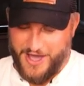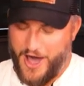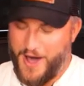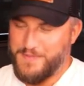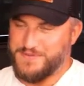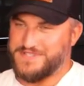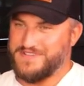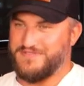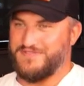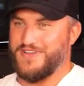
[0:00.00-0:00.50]
an
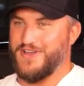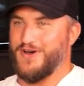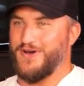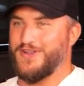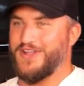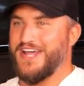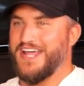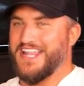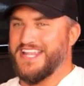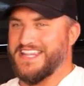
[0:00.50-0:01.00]
opposite
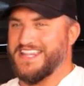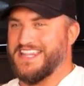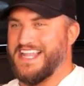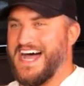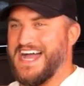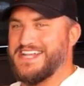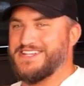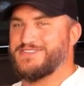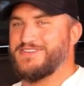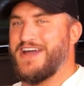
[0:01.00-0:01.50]
field
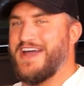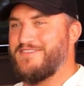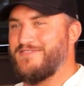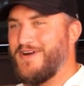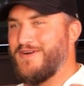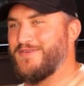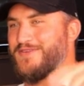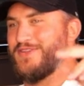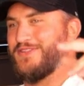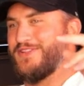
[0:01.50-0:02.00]
line
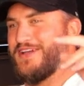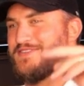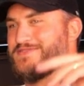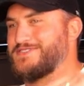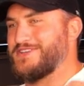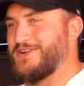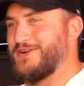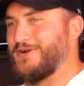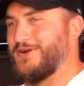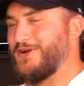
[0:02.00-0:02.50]
drive over the
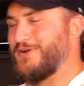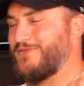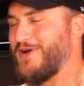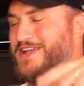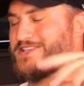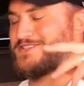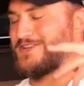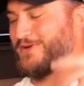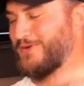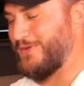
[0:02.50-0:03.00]
left center or
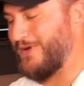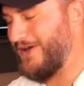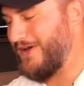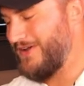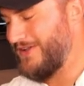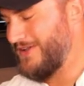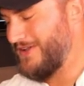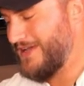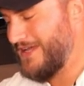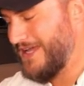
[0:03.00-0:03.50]
right center
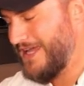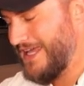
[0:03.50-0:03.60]
wall.